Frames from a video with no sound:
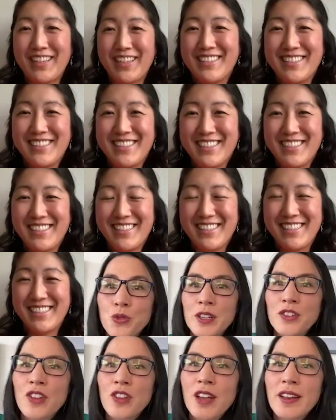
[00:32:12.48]
I'm going to
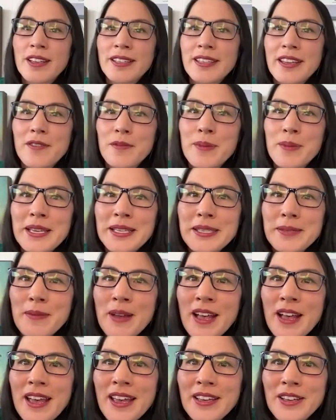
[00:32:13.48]
screenshot everybody
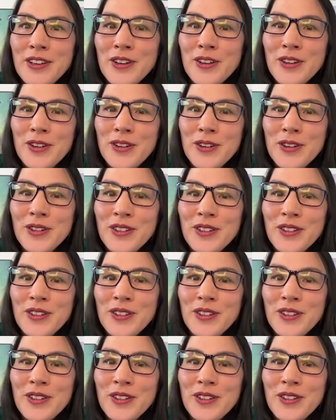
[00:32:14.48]
smile.